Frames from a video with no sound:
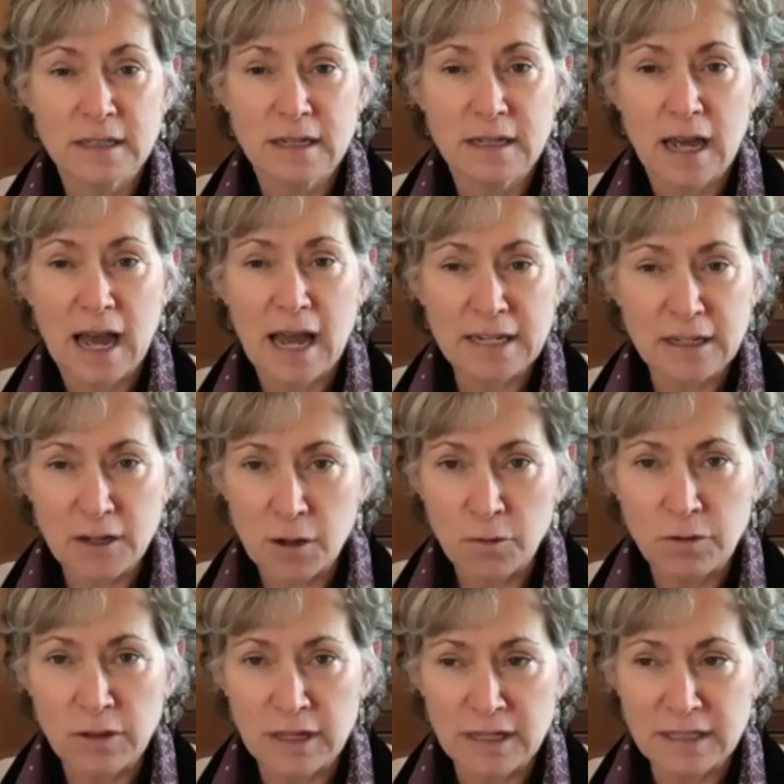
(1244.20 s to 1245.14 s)
I
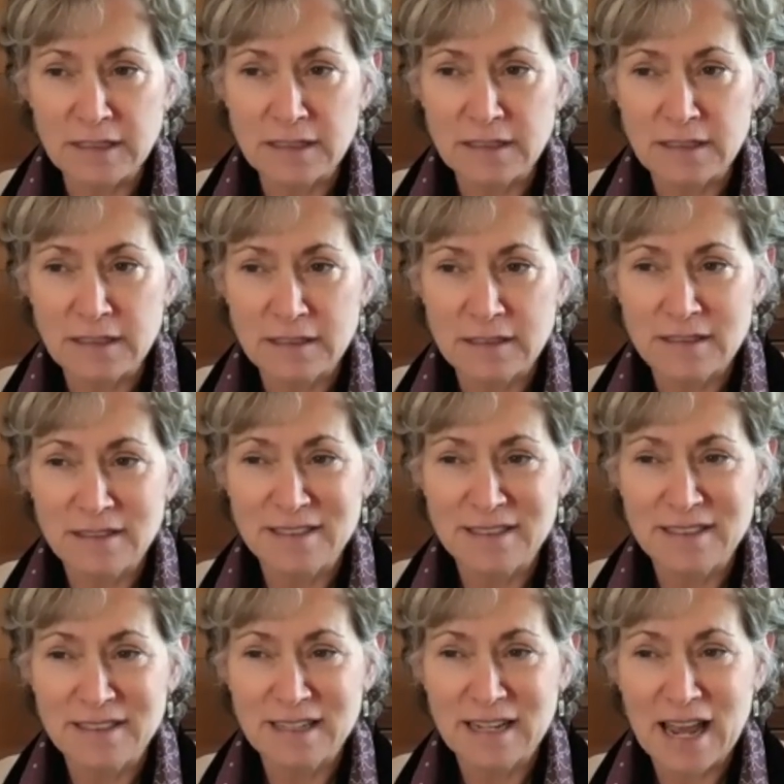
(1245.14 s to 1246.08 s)
know this.
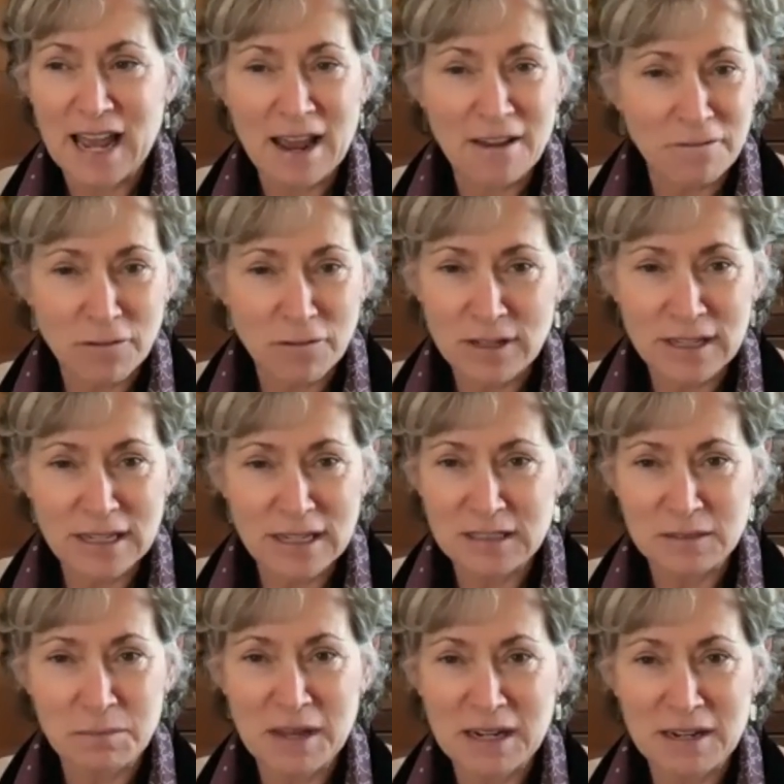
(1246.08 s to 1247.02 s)
Everything
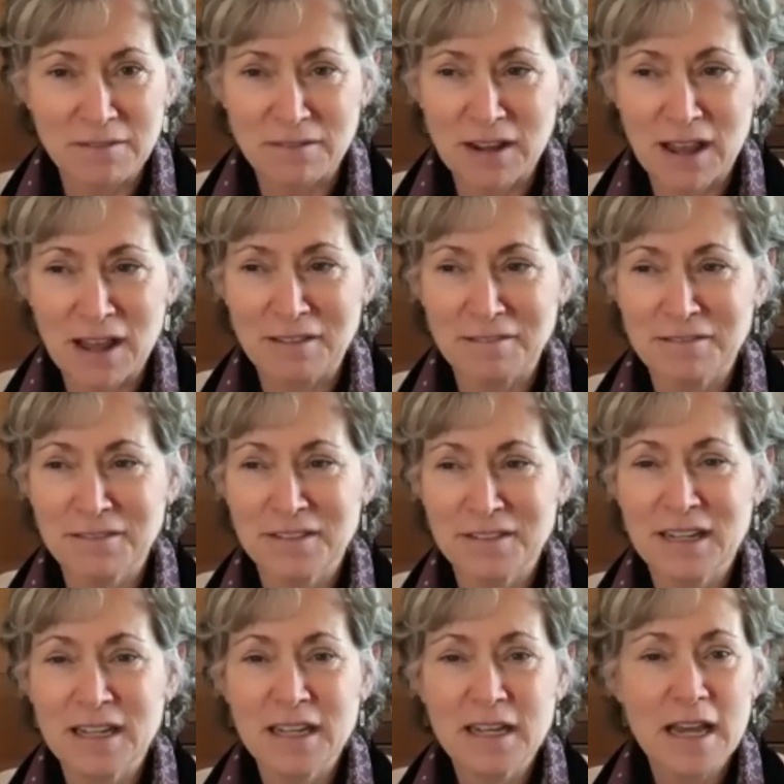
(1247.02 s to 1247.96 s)
is made of love.
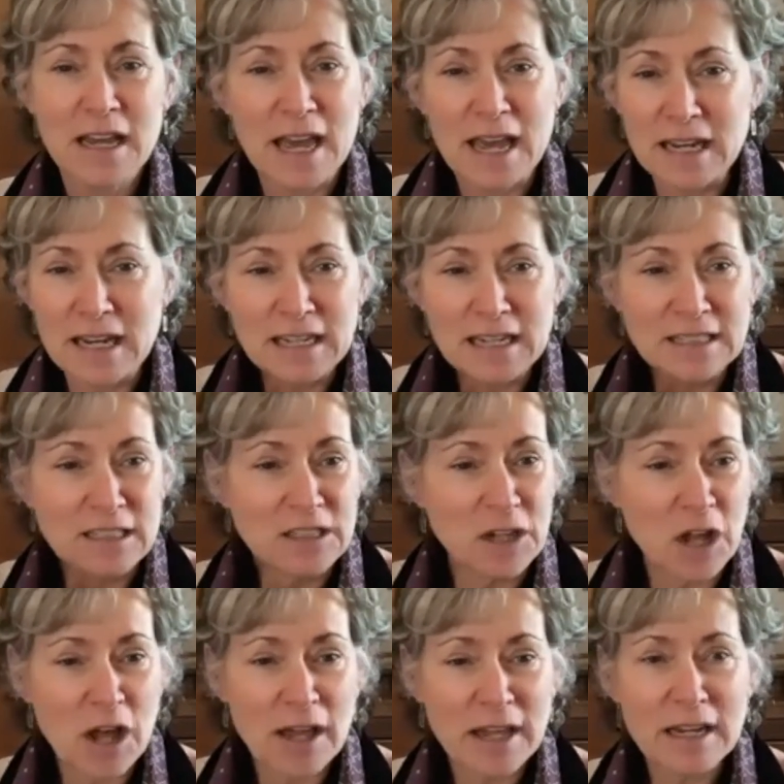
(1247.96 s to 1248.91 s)
And they
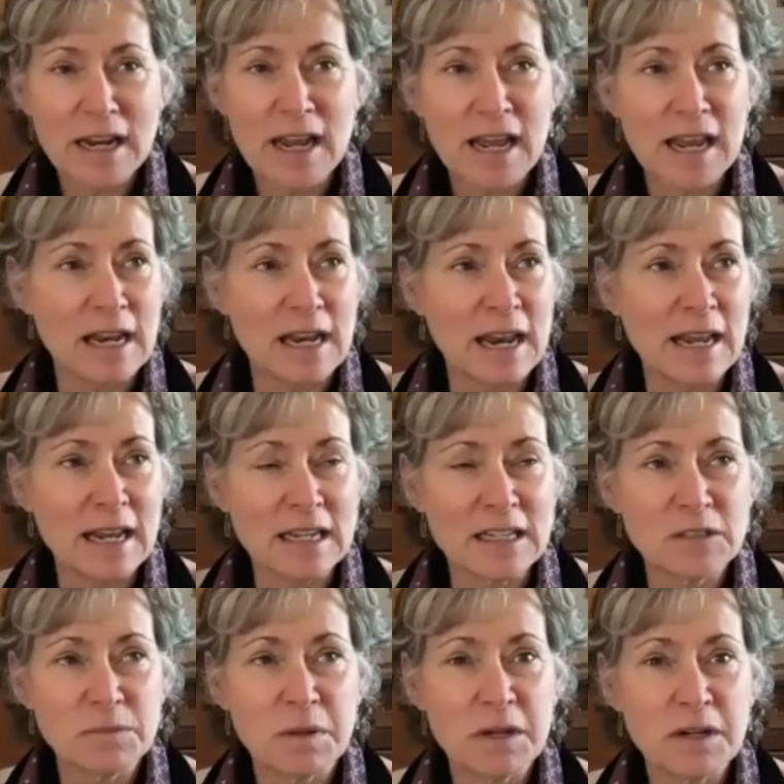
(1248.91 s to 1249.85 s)
saw it and they
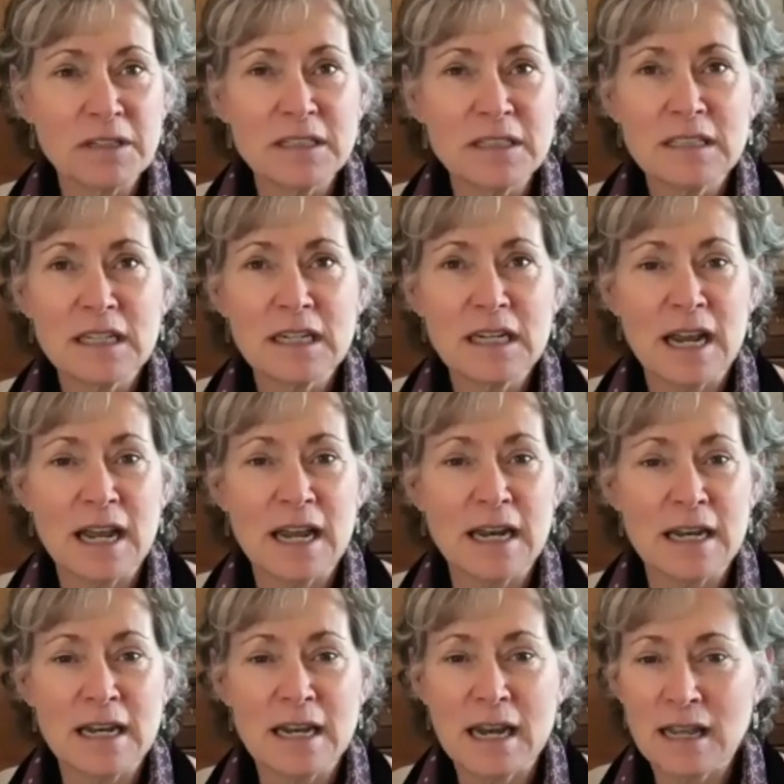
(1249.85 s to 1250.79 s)
experienced it,
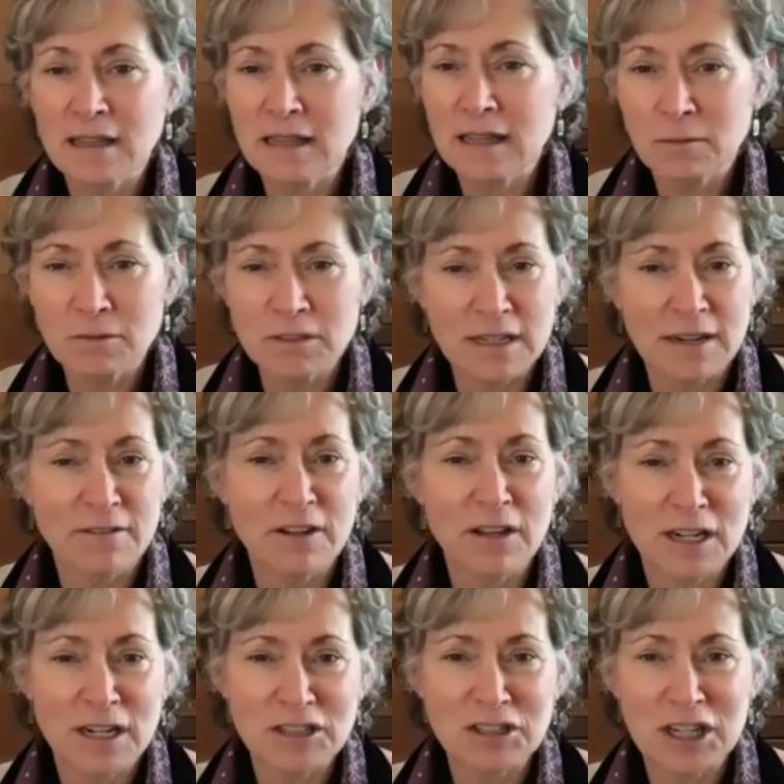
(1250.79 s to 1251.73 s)
and nothing was ever
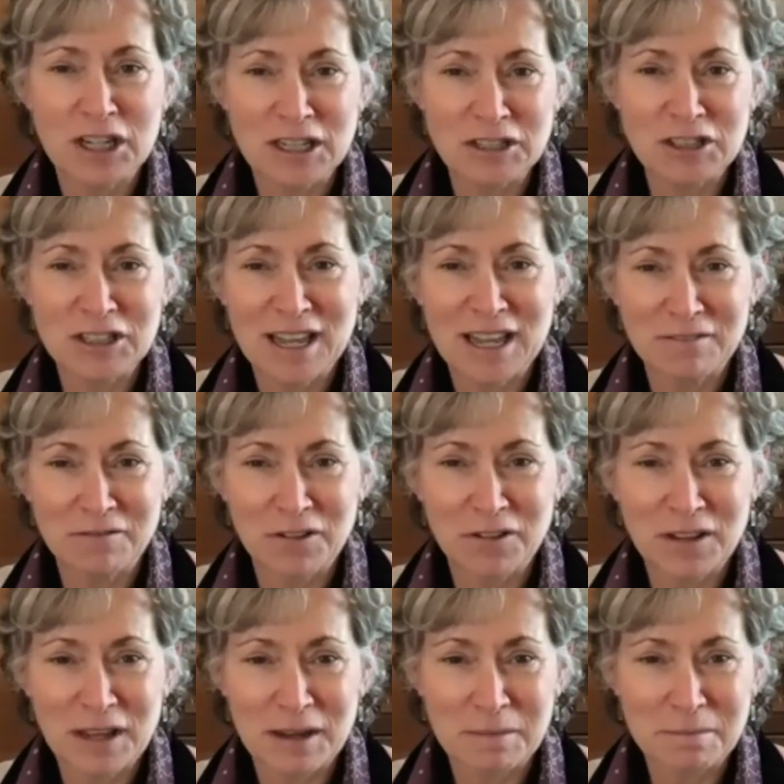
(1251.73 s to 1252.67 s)
going to change that for
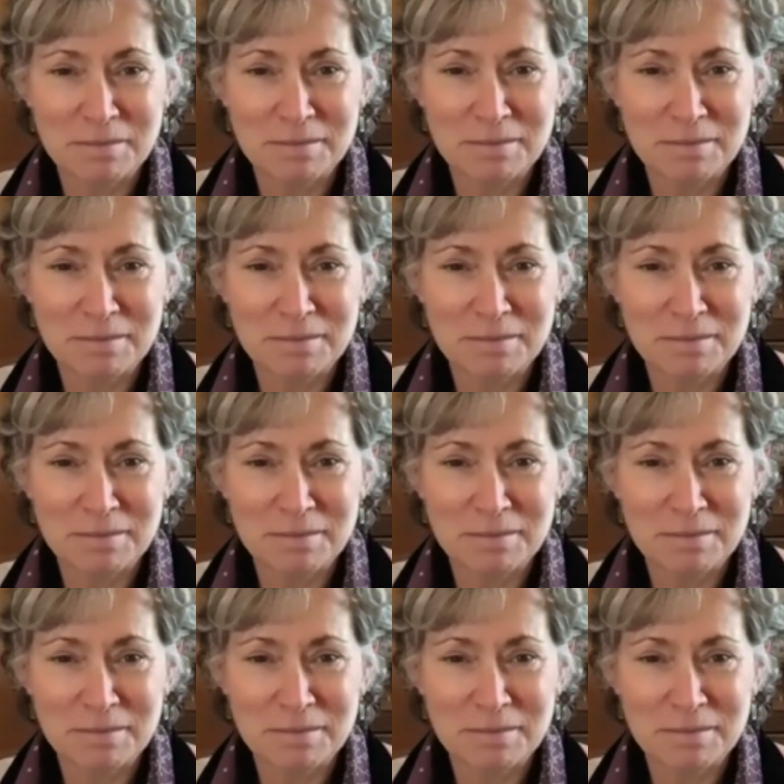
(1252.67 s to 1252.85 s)
them.